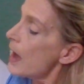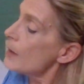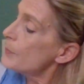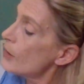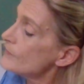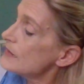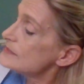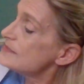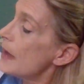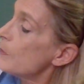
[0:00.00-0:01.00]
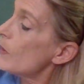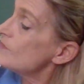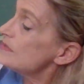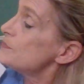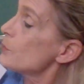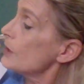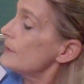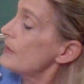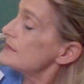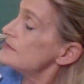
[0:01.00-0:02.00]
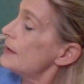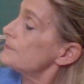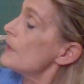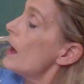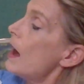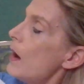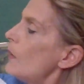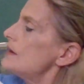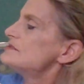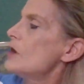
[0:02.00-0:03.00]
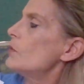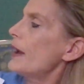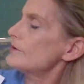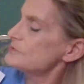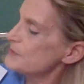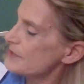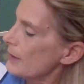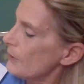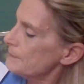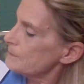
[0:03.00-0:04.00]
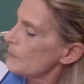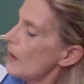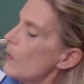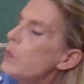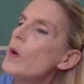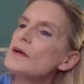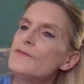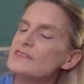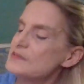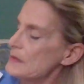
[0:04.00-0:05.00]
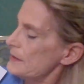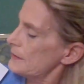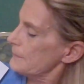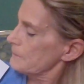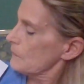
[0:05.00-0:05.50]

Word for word: A perfect example of his breed, they said. Oh, he's no couch potato. What a physique.